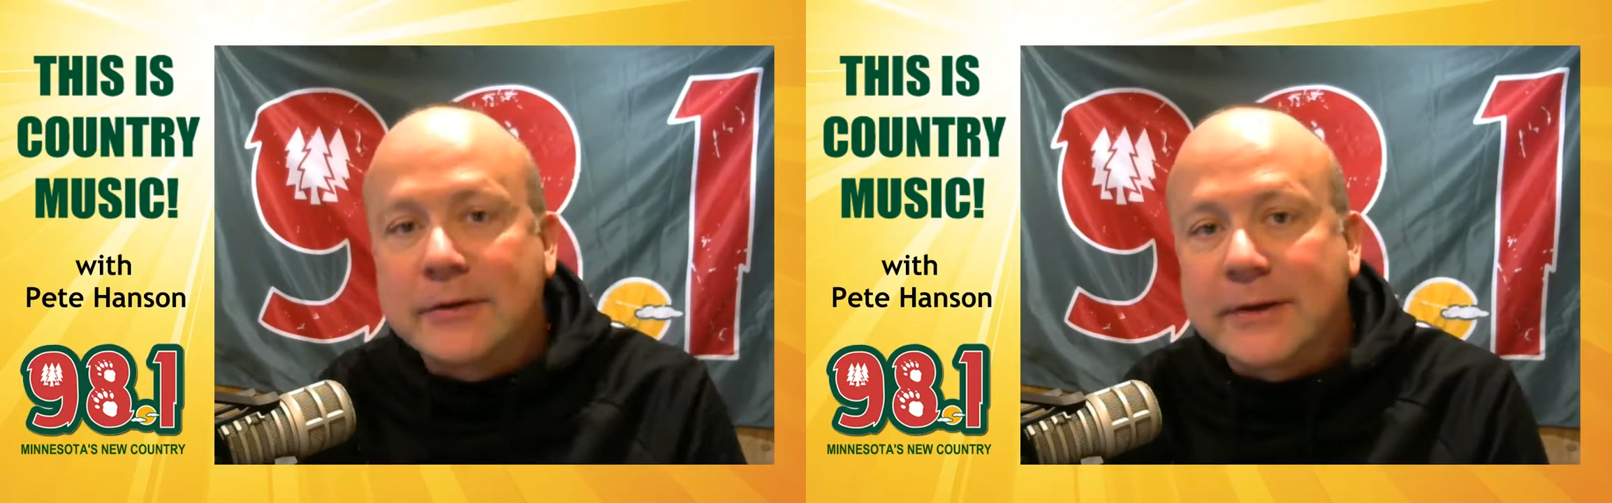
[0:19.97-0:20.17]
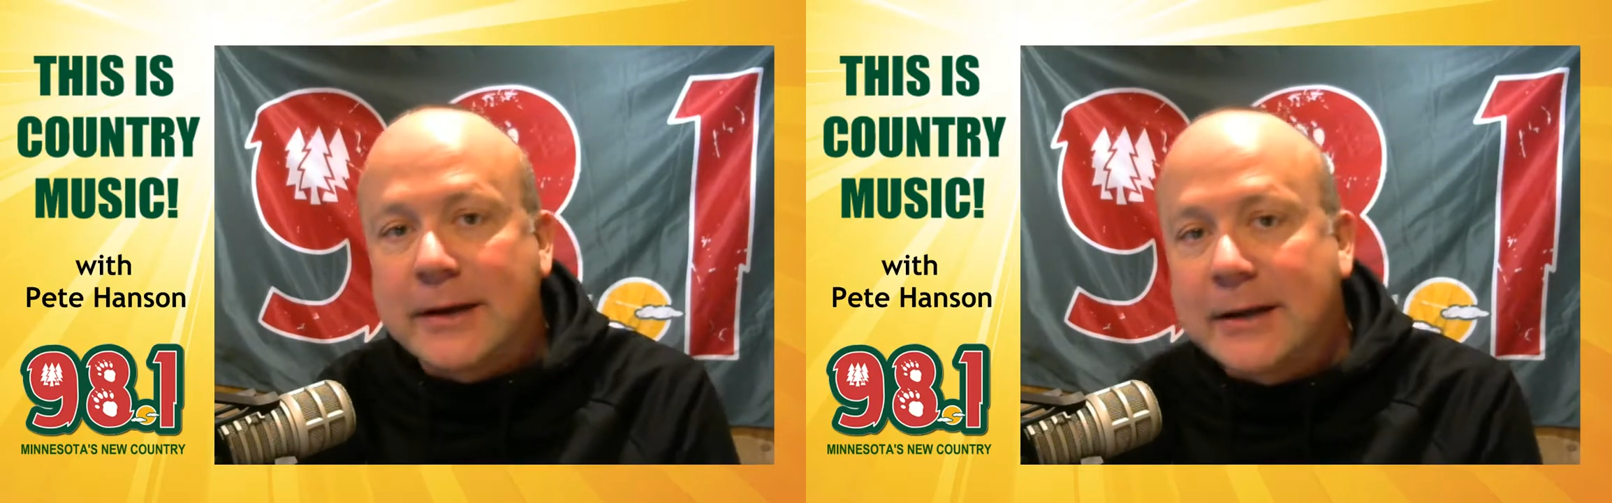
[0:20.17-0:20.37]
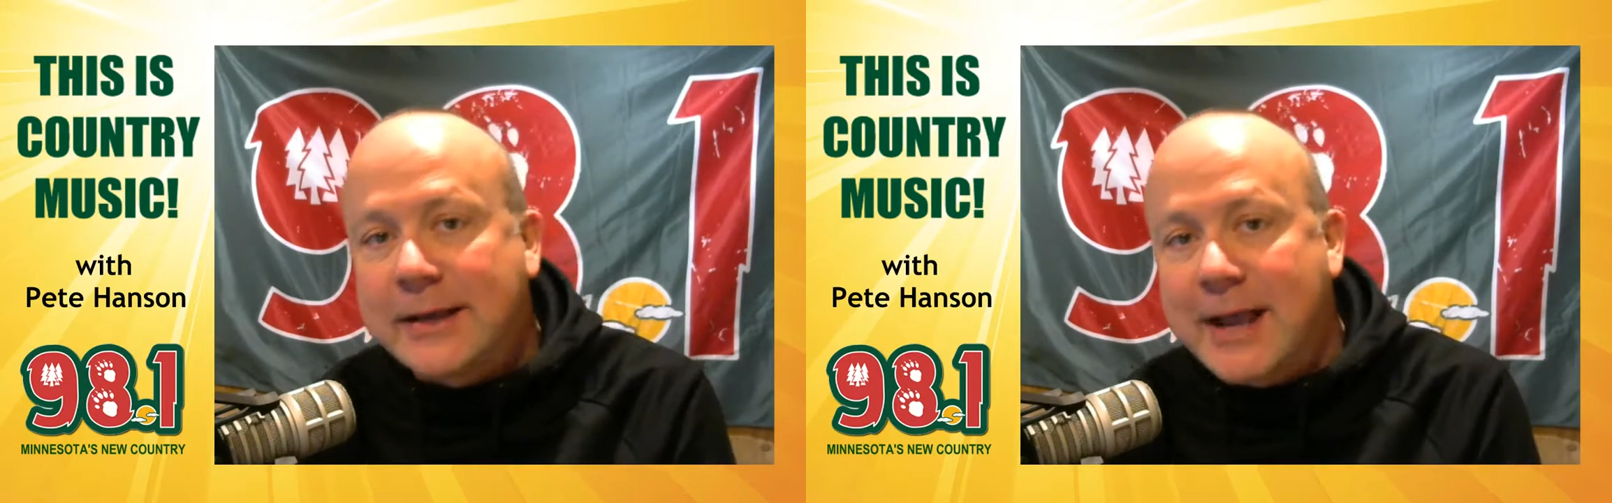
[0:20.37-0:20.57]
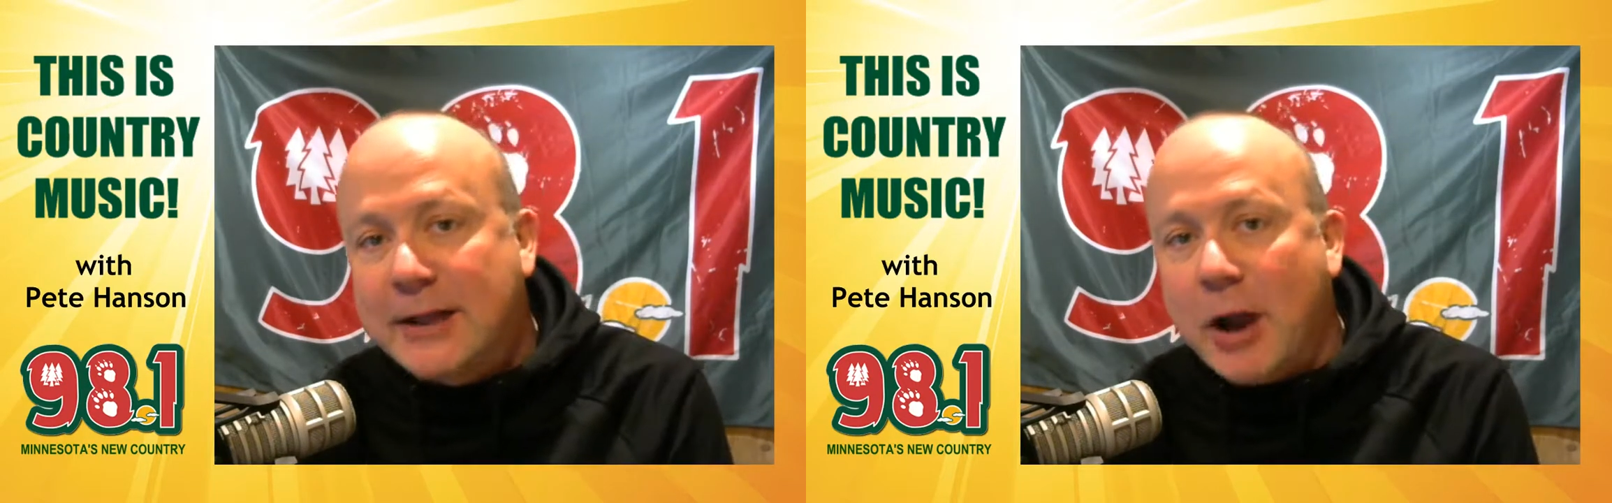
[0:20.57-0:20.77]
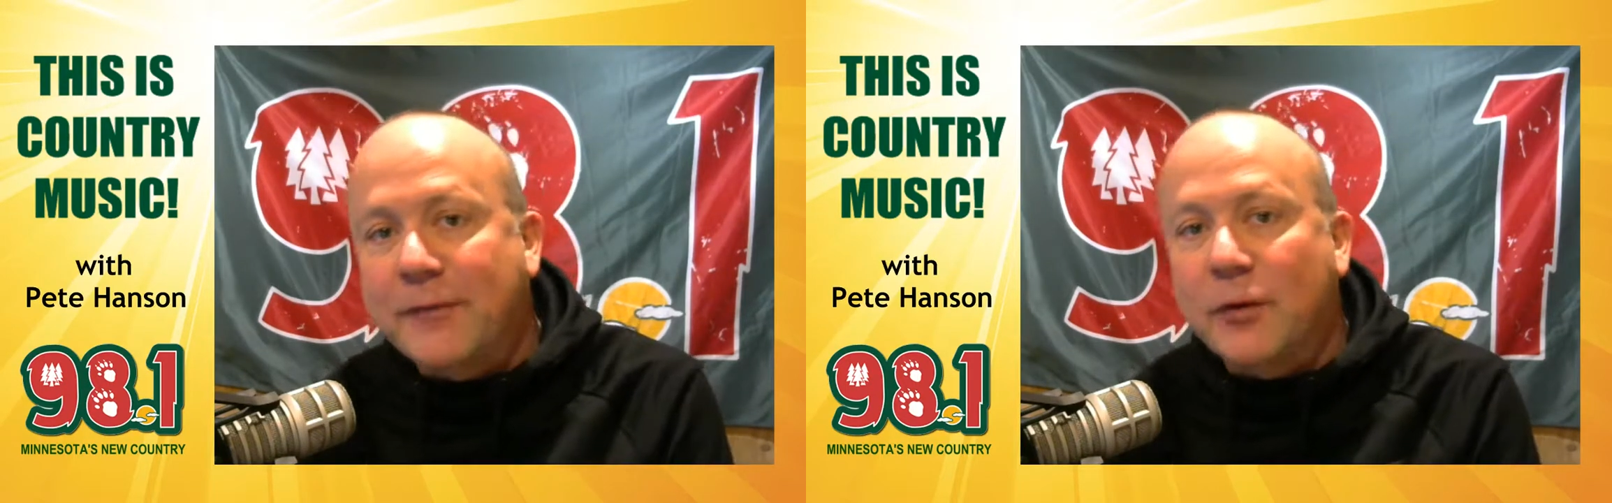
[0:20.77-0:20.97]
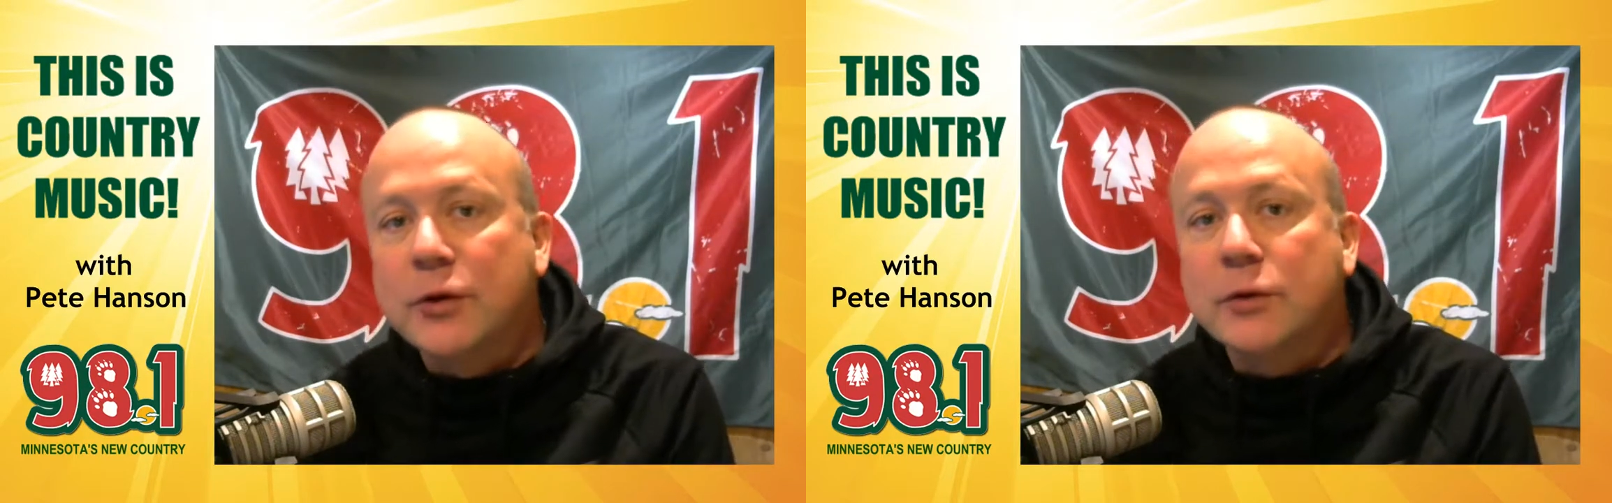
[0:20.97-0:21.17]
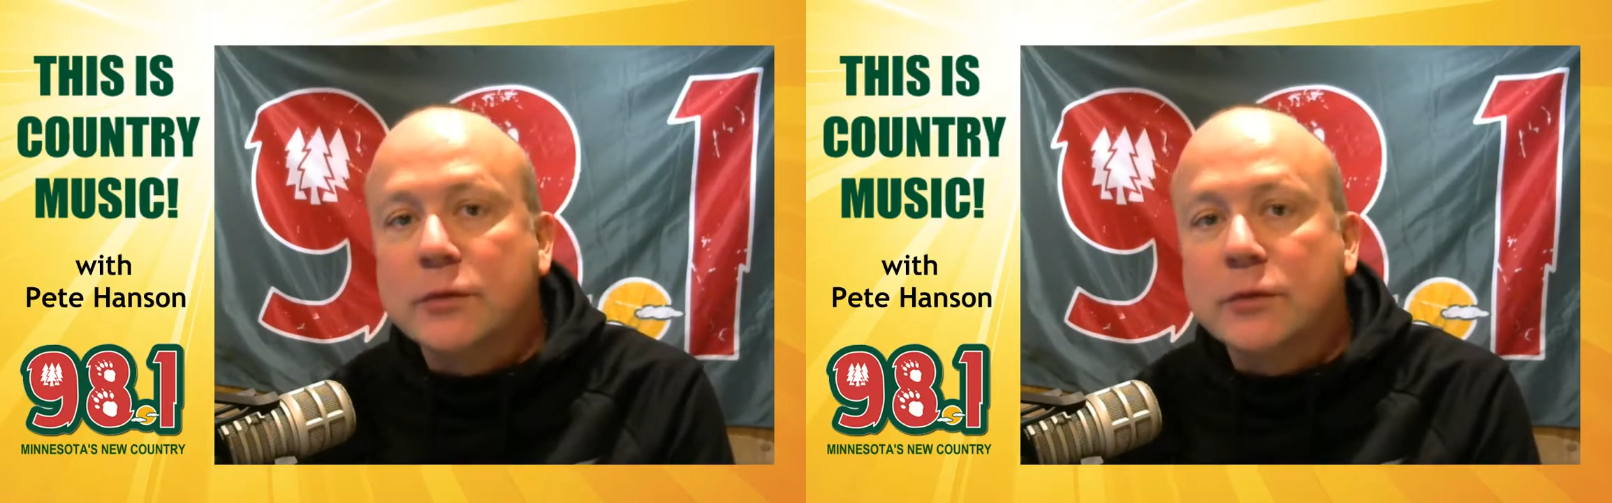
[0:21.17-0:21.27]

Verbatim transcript: uh, kicked off her new,